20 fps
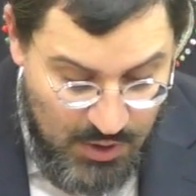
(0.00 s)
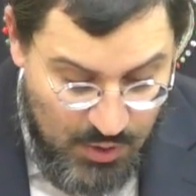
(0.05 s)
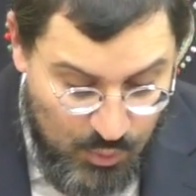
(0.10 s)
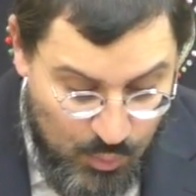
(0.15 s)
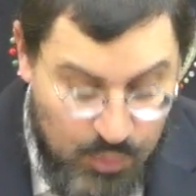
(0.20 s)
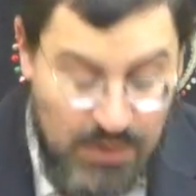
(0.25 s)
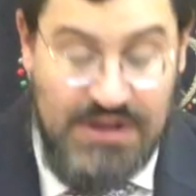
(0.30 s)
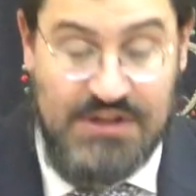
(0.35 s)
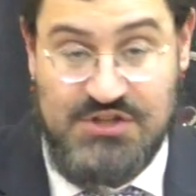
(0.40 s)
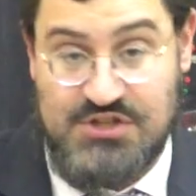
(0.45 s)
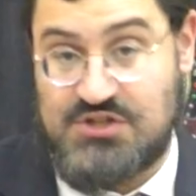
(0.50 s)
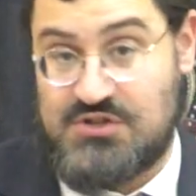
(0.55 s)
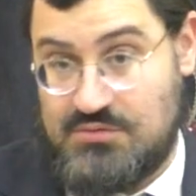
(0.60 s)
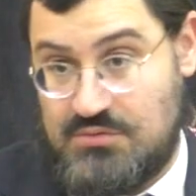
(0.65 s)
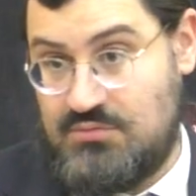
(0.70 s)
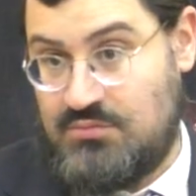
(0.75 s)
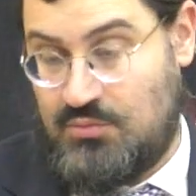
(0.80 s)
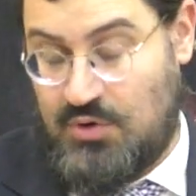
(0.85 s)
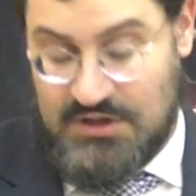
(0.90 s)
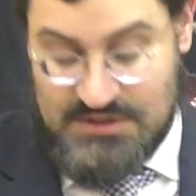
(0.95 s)
which
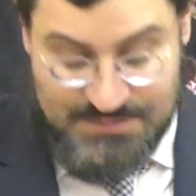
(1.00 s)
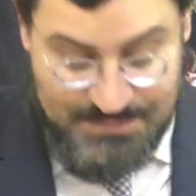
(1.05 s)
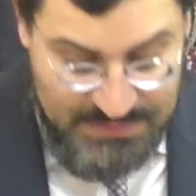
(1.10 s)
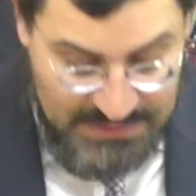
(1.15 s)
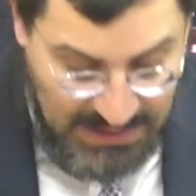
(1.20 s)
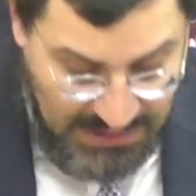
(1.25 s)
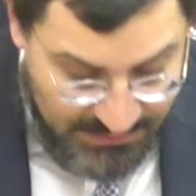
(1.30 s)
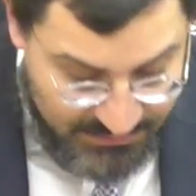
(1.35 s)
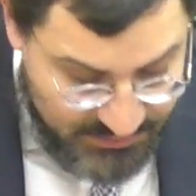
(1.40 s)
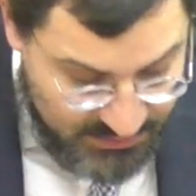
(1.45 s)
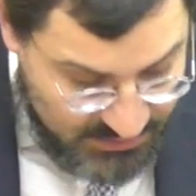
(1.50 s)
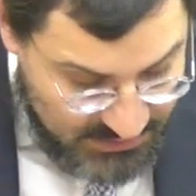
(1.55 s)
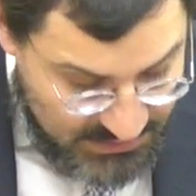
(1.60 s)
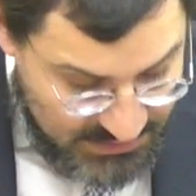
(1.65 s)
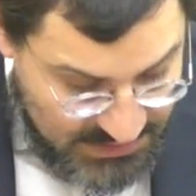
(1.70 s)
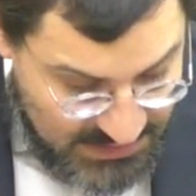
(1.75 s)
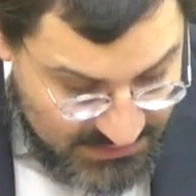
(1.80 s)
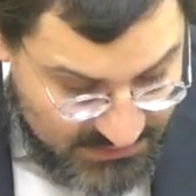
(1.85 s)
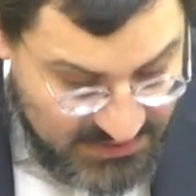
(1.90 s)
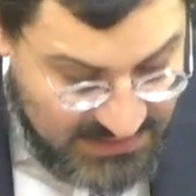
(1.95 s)
was blood,
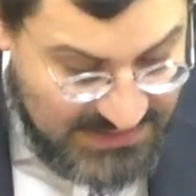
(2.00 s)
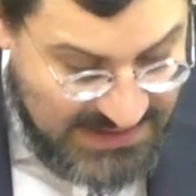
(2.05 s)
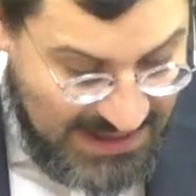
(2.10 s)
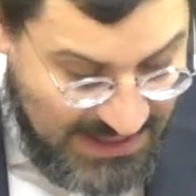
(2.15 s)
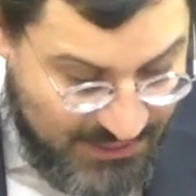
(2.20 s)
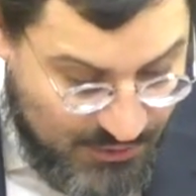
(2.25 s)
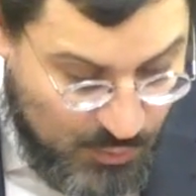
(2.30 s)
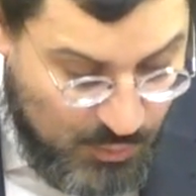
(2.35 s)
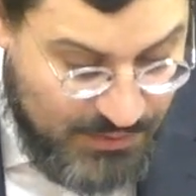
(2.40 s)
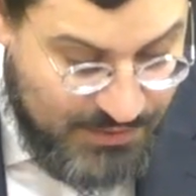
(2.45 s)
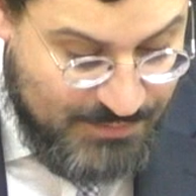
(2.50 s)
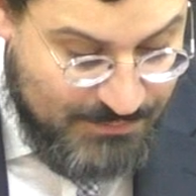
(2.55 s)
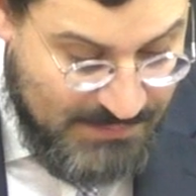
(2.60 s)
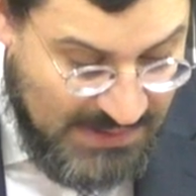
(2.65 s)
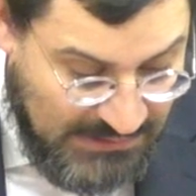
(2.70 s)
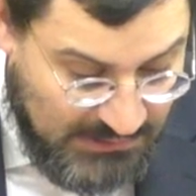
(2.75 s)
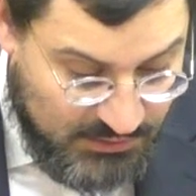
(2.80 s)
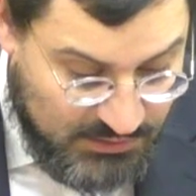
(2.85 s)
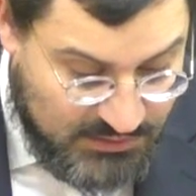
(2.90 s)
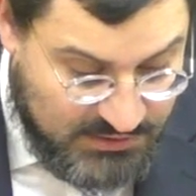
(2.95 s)
together with
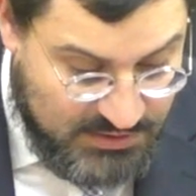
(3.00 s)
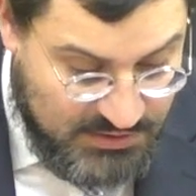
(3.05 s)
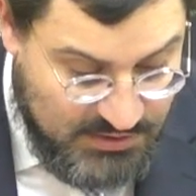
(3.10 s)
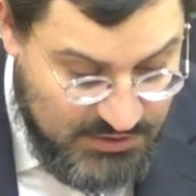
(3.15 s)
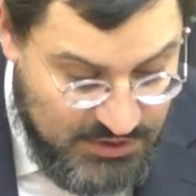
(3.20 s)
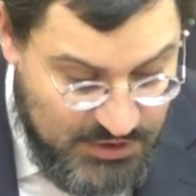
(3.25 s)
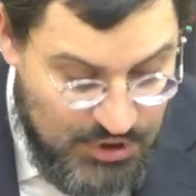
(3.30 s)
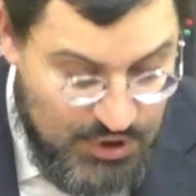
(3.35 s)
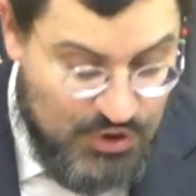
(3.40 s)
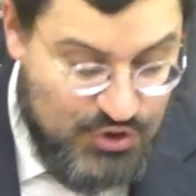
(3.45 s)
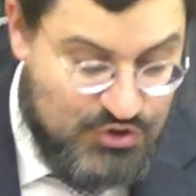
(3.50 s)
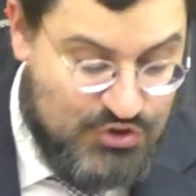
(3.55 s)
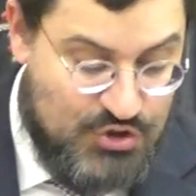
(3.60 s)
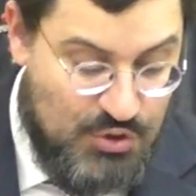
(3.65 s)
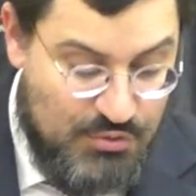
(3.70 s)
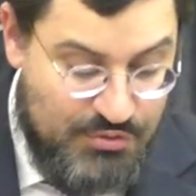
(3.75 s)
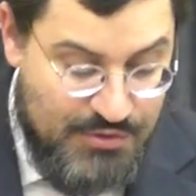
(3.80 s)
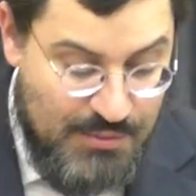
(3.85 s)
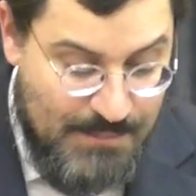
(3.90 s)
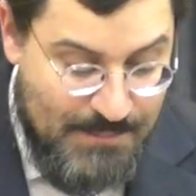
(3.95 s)
milk,
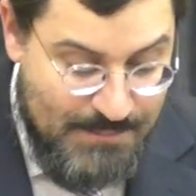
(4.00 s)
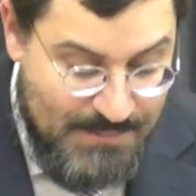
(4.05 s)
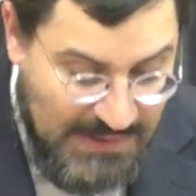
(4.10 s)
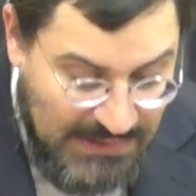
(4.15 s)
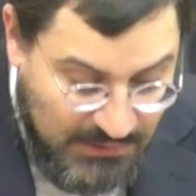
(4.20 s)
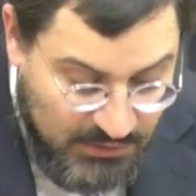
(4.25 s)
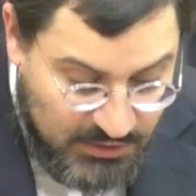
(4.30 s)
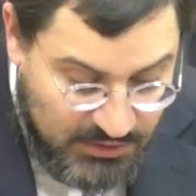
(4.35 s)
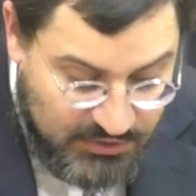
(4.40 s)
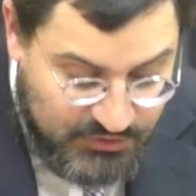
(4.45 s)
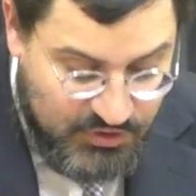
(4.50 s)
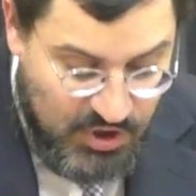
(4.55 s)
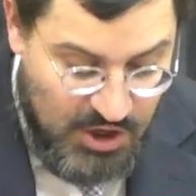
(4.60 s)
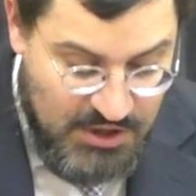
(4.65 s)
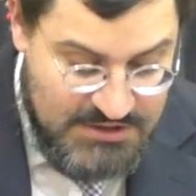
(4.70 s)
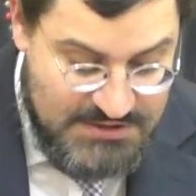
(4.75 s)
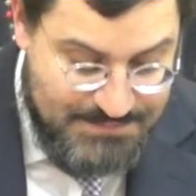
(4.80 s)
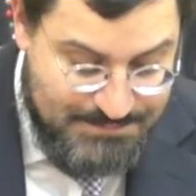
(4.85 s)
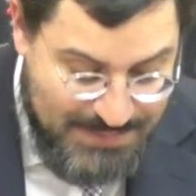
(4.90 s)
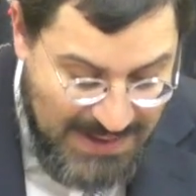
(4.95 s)
so the milk
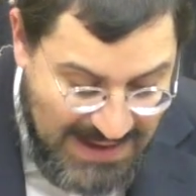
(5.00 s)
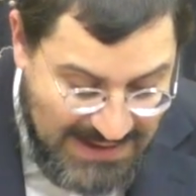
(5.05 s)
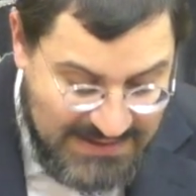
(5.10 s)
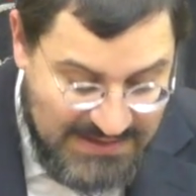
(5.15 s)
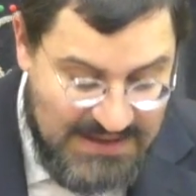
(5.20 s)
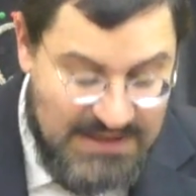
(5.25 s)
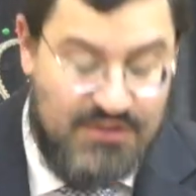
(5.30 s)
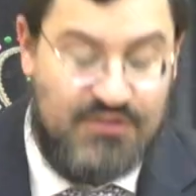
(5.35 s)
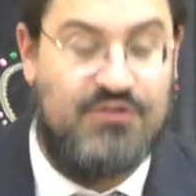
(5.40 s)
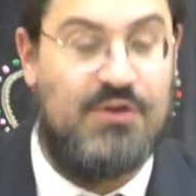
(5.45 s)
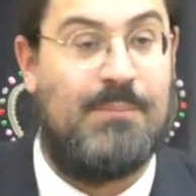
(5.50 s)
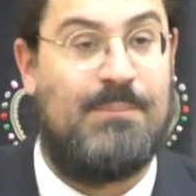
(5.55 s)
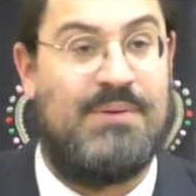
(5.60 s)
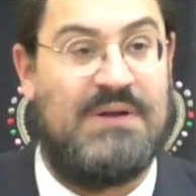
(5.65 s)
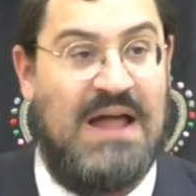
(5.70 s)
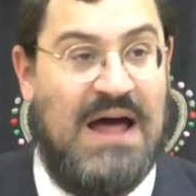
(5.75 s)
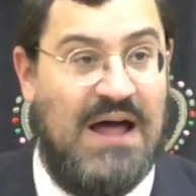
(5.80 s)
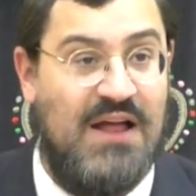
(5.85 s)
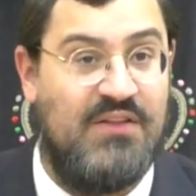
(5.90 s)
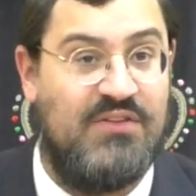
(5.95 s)
turns back into
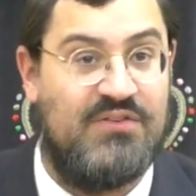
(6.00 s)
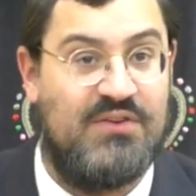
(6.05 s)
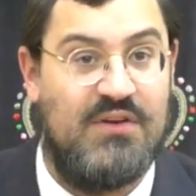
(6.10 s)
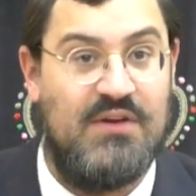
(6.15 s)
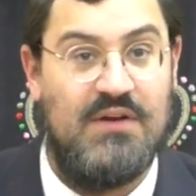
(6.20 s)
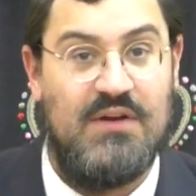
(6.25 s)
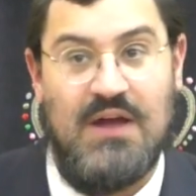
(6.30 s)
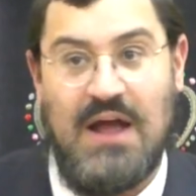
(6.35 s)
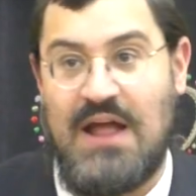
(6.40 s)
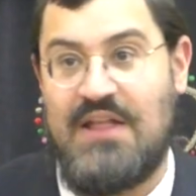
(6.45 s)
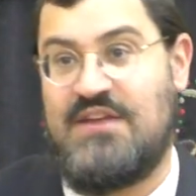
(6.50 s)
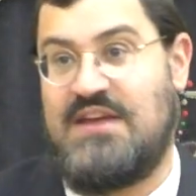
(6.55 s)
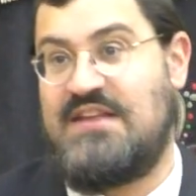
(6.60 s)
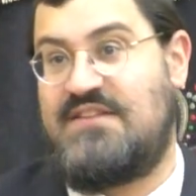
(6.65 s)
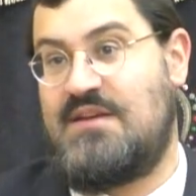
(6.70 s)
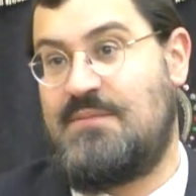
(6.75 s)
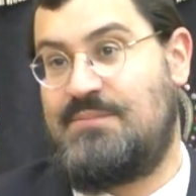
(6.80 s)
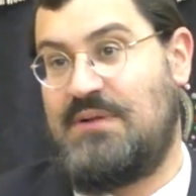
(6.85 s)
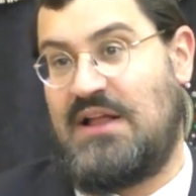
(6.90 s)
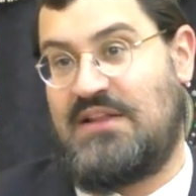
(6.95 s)
blood, and you're
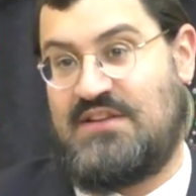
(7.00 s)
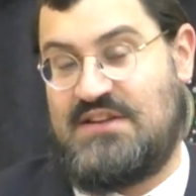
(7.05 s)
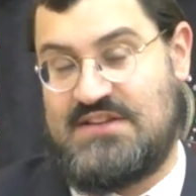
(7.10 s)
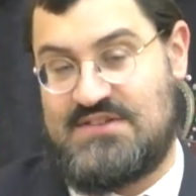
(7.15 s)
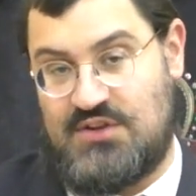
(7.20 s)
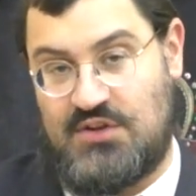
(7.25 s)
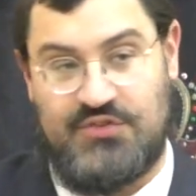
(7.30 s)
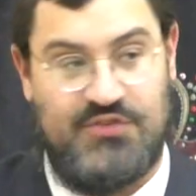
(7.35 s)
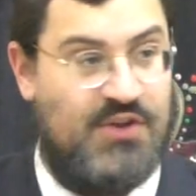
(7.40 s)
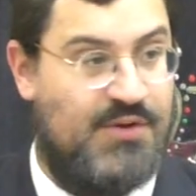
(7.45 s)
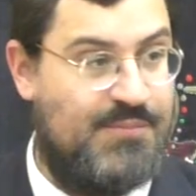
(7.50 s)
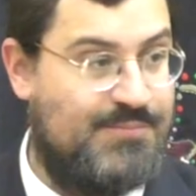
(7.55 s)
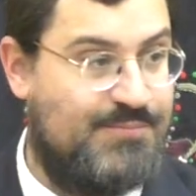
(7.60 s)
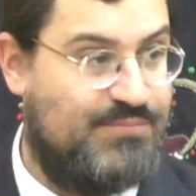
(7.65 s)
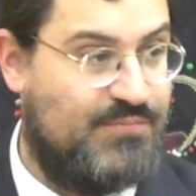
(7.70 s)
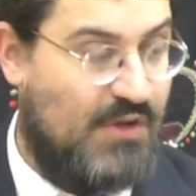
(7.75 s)
eating blood in its osa.